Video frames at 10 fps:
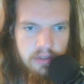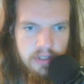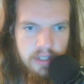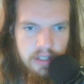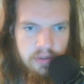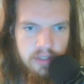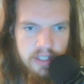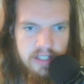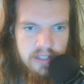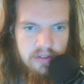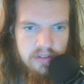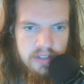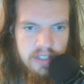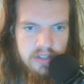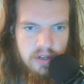and then you get
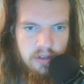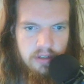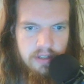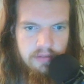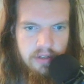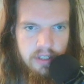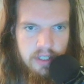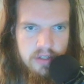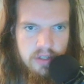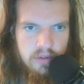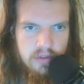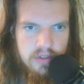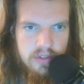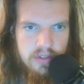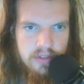these ugly fucking
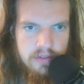stones